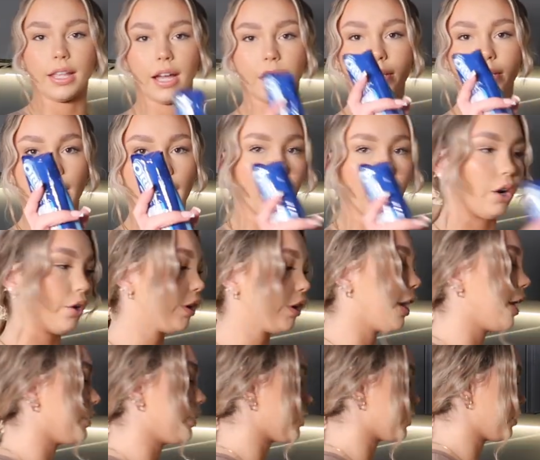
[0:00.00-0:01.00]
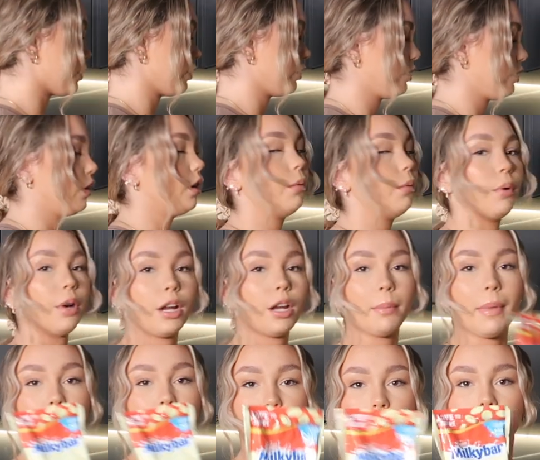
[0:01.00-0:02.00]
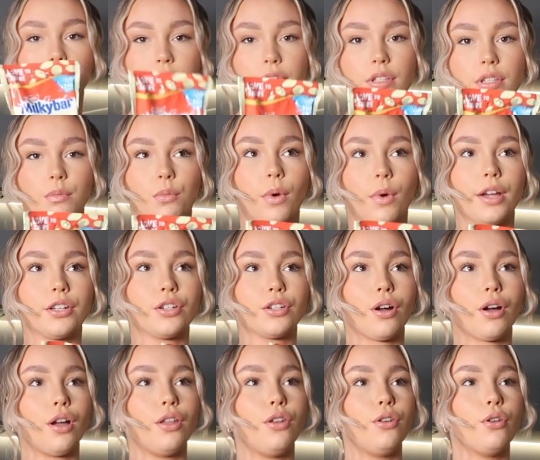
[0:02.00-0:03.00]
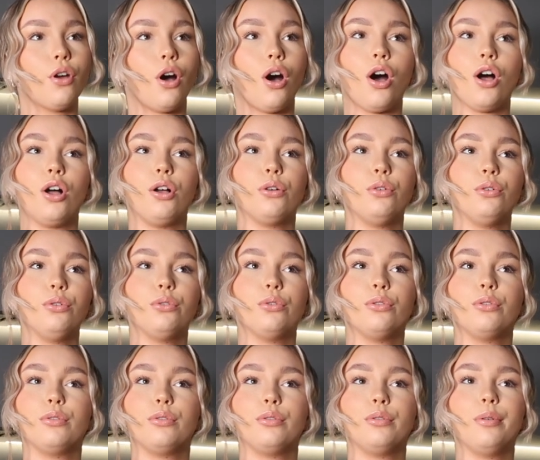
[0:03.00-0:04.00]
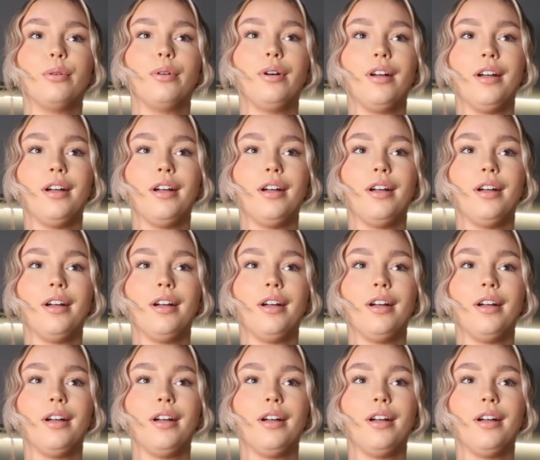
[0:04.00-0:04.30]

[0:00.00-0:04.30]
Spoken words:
like I was saying, Oreos. We're gonna melt off with some white chocolate. No!